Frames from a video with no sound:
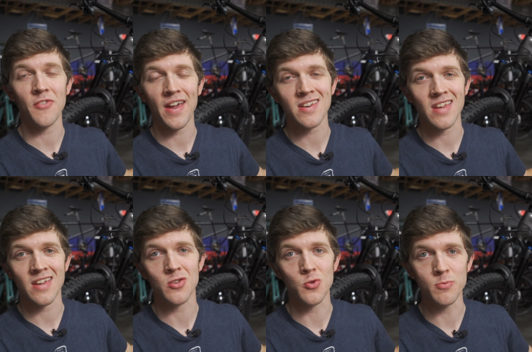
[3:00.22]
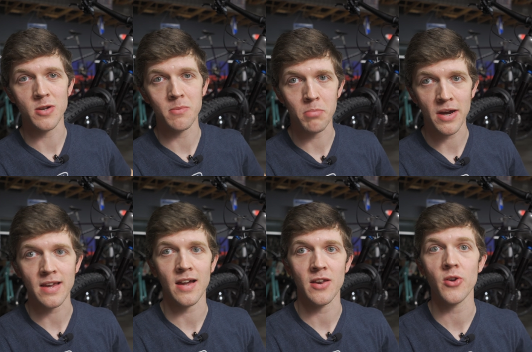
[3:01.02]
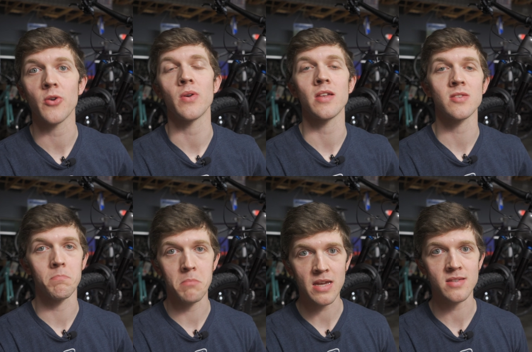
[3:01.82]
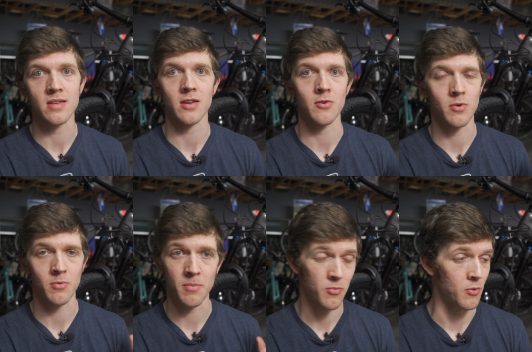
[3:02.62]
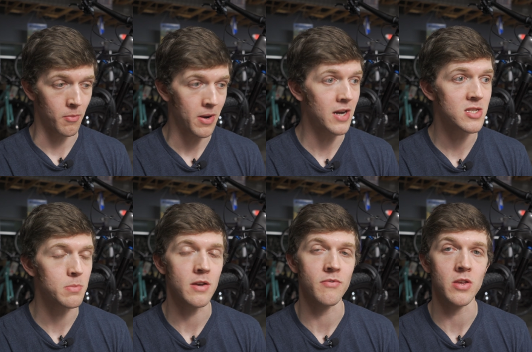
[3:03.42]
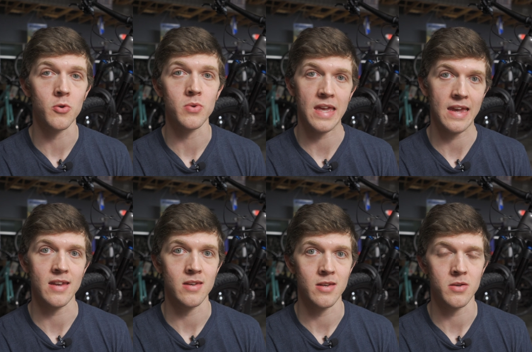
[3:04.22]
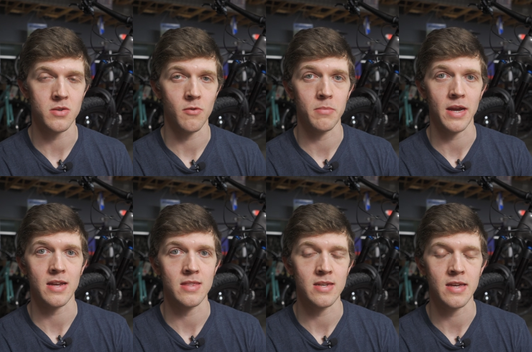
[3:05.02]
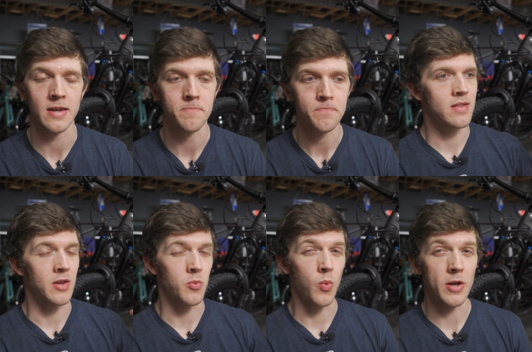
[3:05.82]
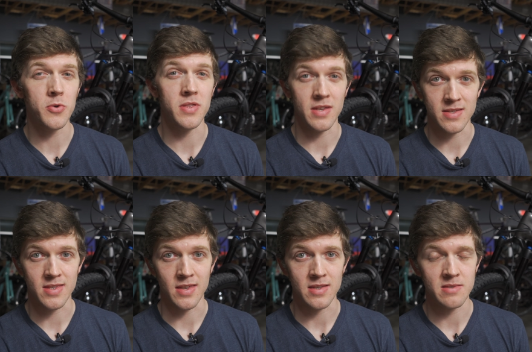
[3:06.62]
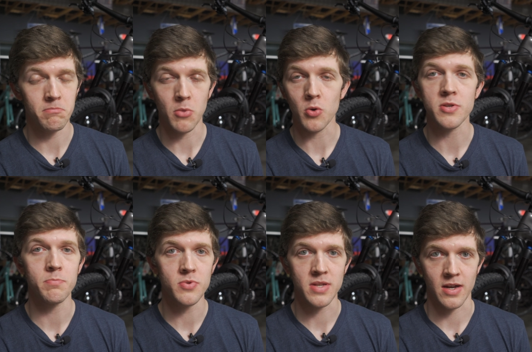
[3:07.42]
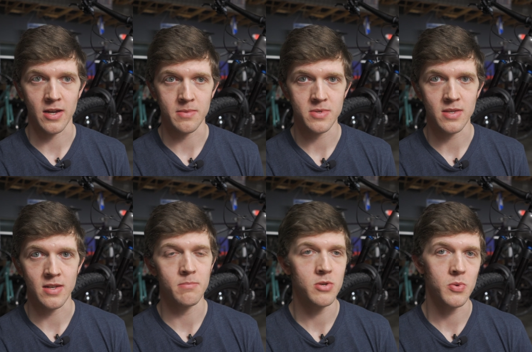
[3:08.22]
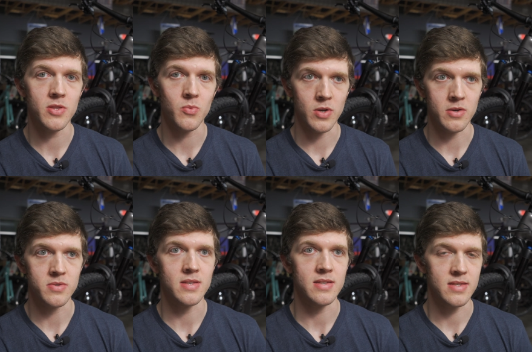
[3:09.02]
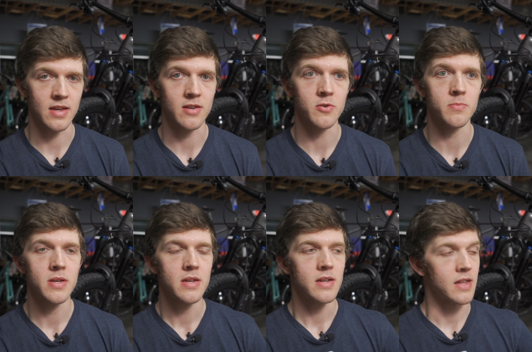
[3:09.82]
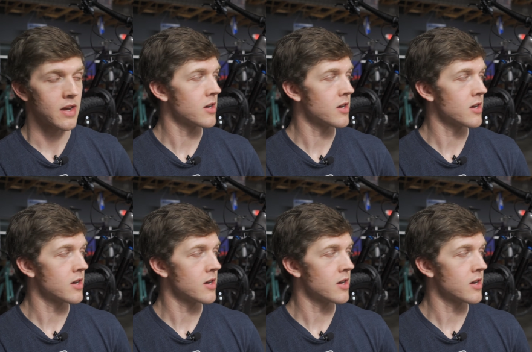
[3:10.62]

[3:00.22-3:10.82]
fact an aluminum bike. I know, that's amazing. It reminds me of the old Cannondales from back in the day. They weld these things multiple times, and in between the welds they sand them and they